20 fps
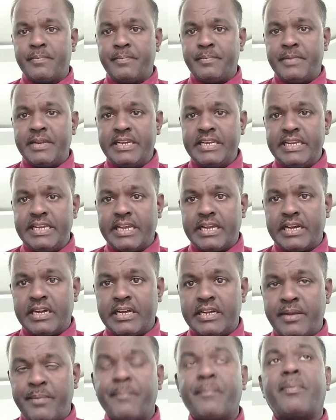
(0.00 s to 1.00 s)
many
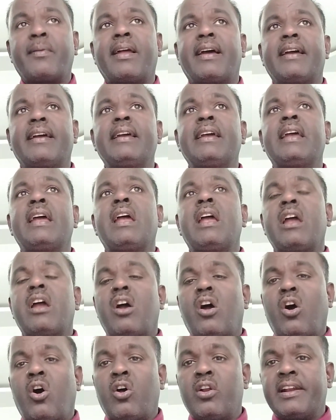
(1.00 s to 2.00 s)
employ
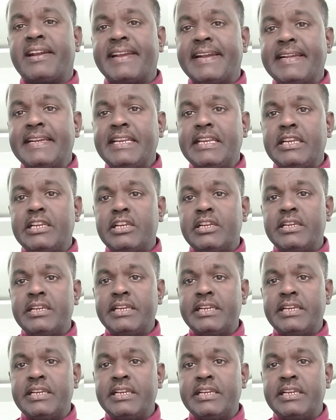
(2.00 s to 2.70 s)
already